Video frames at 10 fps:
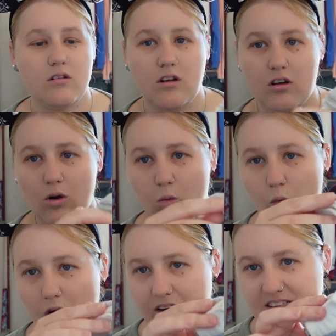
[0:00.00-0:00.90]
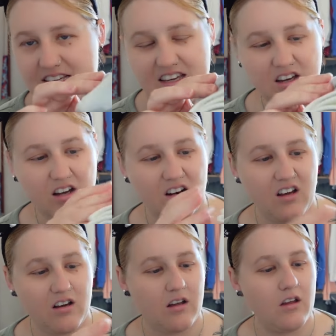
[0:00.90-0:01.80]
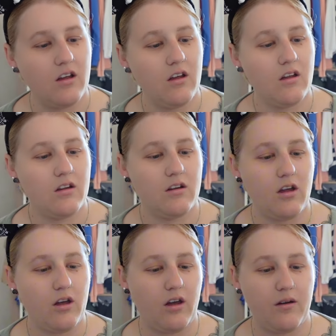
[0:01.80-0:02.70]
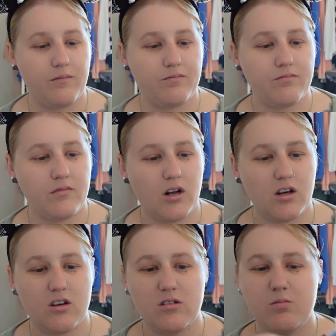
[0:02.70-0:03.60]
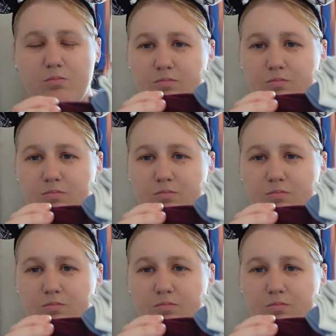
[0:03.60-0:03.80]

like a whitey colour, like a